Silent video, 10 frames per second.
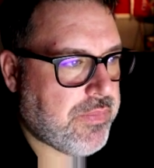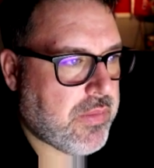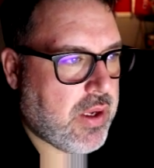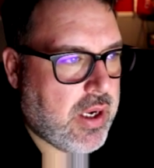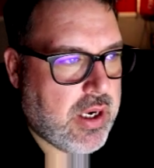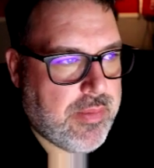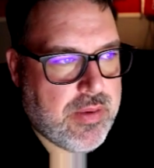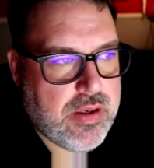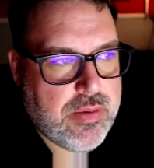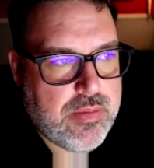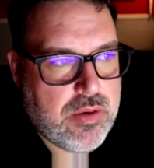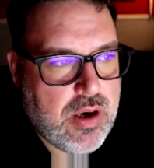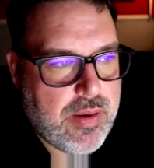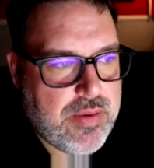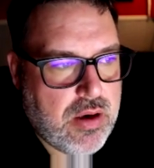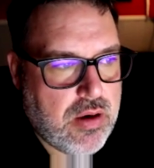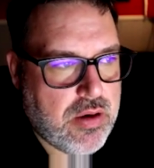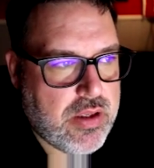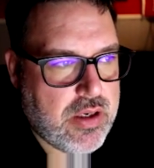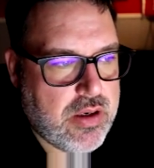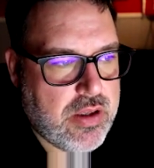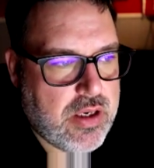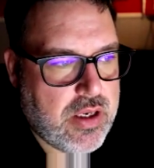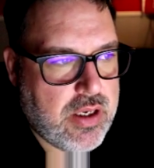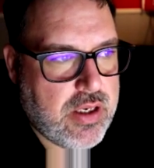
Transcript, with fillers: And I'm going to grab the heart there that